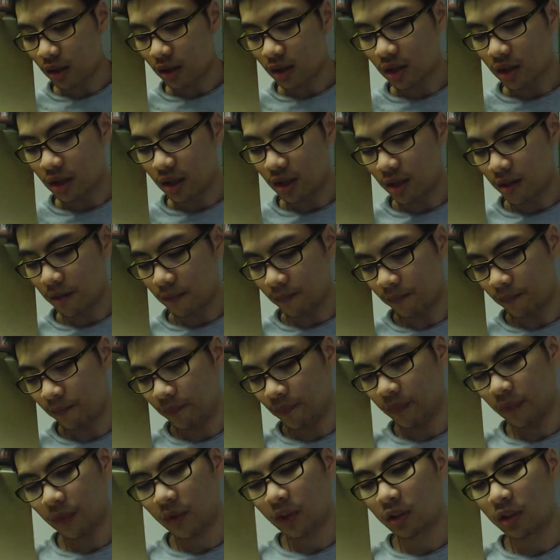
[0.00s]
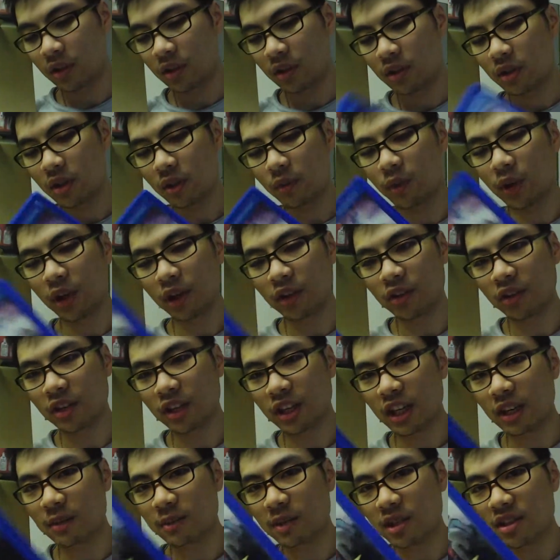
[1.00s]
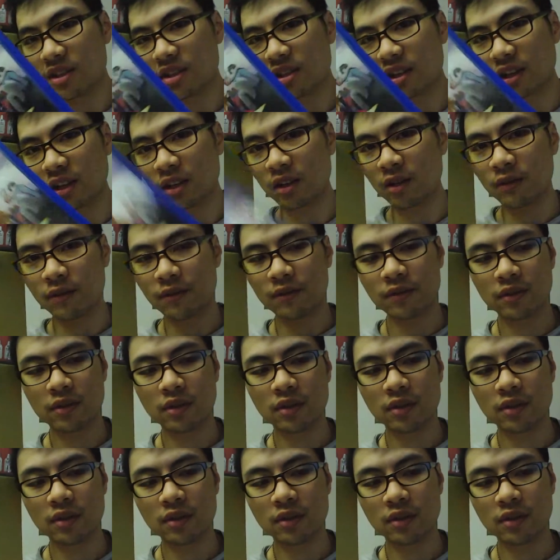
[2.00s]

The regular game itself,